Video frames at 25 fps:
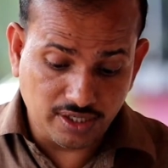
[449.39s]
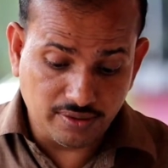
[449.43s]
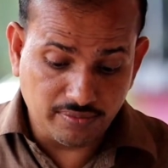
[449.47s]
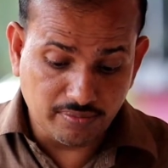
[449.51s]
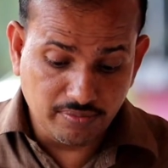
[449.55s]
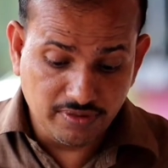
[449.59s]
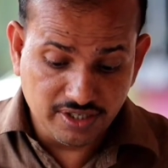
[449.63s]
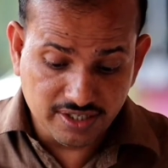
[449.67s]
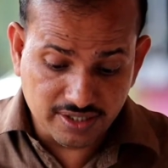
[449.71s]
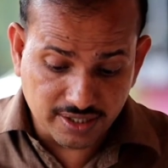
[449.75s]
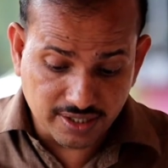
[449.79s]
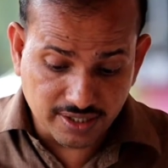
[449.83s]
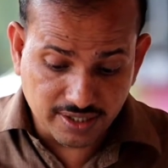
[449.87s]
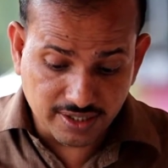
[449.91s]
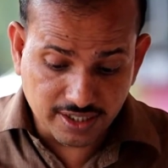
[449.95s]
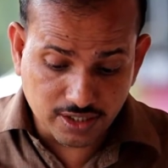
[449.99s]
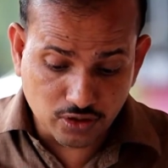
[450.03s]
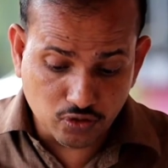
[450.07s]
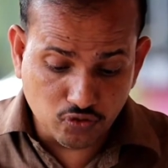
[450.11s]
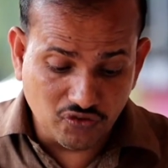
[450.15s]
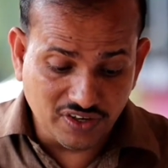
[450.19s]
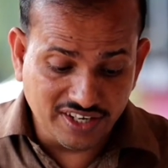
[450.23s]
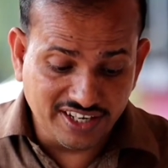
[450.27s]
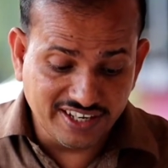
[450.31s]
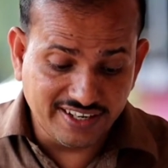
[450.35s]
a
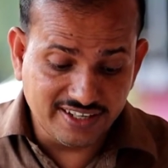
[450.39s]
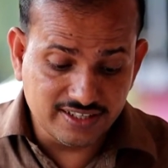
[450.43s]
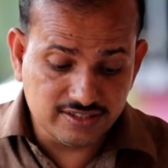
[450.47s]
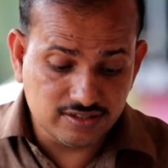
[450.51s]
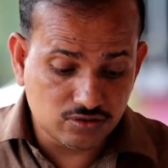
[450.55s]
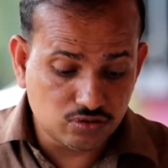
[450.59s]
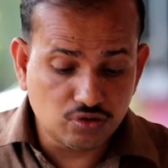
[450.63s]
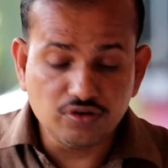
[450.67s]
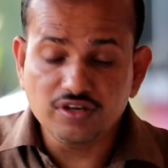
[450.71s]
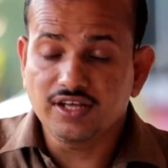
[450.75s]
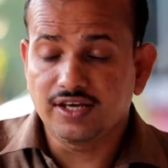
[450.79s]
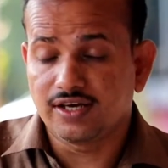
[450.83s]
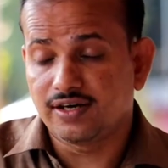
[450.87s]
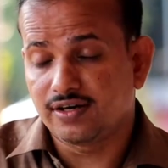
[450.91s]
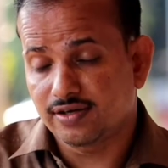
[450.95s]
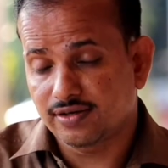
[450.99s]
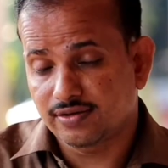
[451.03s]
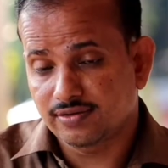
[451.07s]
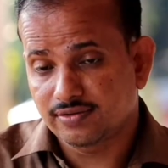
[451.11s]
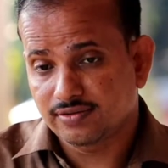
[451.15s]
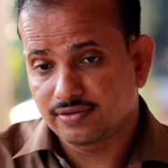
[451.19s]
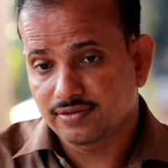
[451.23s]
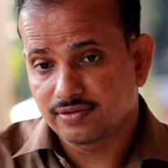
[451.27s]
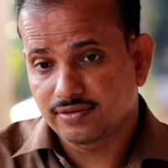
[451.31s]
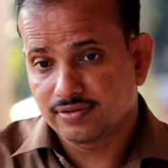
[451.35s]
mirror when it is near.